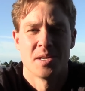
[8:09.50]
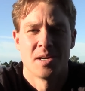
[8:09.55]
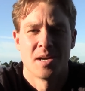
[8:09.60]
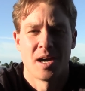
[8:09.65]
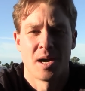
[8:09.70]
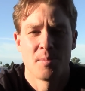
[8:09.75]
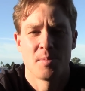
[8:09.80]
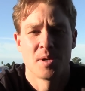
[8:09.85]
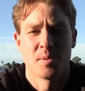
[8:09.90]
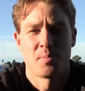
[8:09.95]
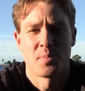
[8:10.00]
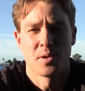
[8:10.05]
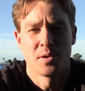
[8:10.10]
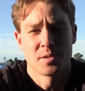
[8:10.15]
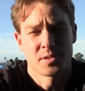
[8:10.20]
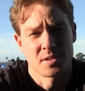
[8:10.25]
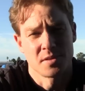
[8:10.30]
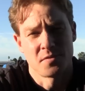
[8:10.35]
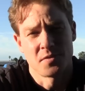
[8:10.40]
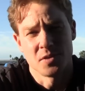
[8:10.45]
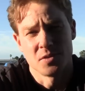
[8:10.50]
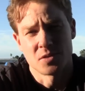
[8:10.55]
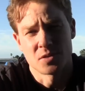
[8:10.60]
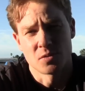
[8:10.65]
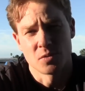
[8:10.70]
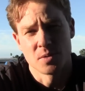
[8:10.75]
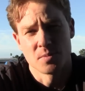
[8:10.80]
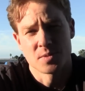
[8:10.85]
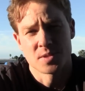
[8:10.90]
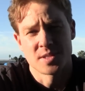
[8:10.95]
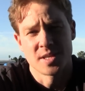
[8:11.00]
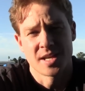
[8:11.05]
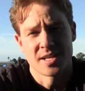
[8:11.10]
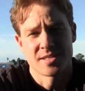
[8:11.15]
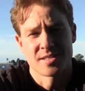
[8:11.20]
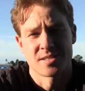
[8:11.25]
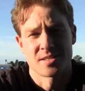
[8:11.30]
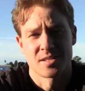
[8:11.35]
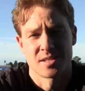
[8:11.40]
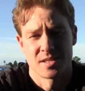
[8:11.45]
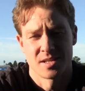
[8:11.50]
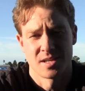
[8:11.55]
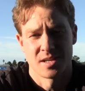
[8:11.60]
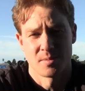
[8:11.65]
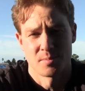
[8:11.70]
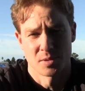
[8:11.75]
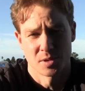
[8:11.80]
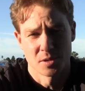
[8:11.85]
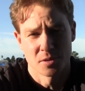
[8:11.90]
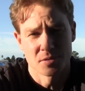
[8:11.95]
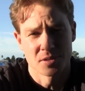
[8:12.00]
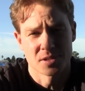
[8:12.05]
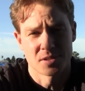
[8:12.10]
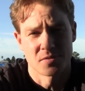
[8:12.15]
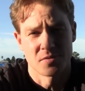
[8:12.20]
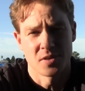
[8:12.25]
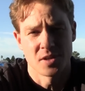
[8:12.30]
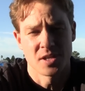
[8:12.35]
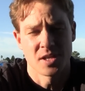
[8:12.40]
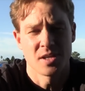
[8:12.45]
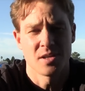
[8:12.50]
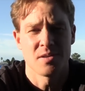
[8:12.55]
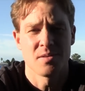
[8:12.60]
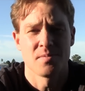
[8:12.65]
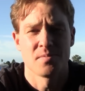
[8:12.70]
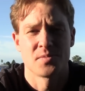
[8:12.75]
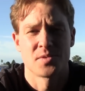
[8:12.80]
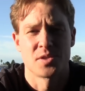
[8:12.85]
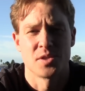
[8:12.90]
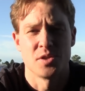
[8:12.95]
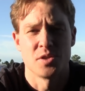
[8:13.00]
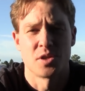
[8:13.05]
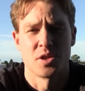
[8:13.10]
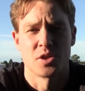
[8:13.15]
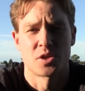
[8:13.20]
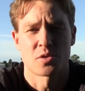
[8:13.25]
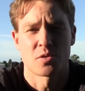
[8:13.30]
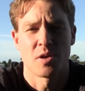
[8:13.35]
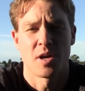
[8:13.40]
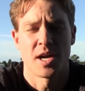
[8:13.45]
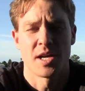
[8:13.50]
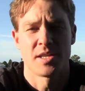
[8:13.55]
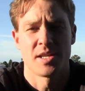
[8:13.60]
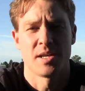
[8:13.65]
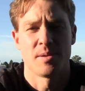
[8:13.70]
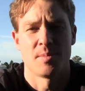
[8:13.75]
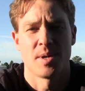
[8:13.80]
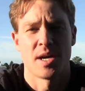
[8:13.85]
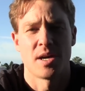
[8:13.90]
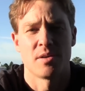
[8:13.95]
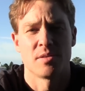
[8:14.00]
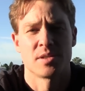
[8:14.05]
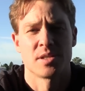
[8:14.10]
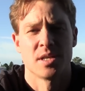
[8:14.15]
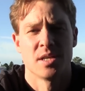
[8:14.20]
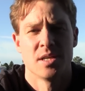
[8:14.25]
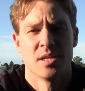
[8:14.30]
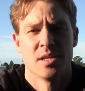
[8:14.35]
I'm gonna post a few swim sets below this video so you can try them out.